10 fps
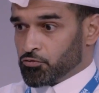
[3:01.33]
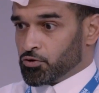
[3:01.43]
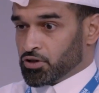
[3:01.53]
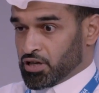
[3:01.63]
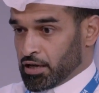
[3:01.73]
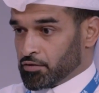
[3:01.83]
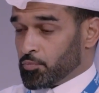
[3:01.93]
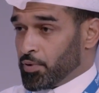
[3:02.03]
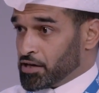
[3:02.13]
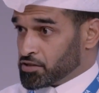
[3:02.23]
if you look at
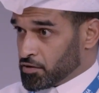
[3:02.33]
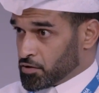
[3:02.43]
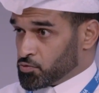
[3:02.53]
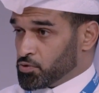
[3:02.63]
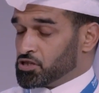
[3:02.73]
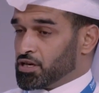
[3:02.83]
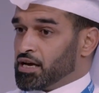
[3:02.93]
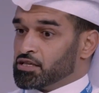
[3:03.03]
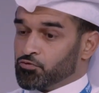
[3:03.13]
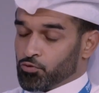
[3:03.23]
the passion that this region
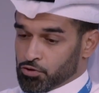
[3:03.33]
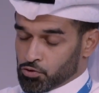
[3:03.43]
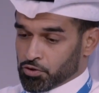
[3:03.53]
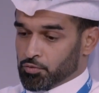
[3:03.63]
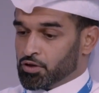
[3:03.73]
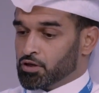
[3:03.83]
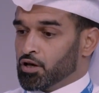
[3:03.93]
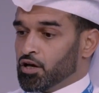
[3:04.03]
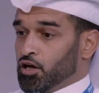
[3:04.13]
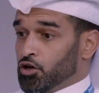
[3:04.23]
has for the tournament,
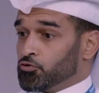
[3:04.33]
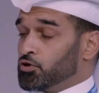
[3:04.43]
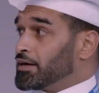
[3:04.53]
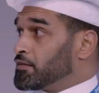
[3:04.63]
if you look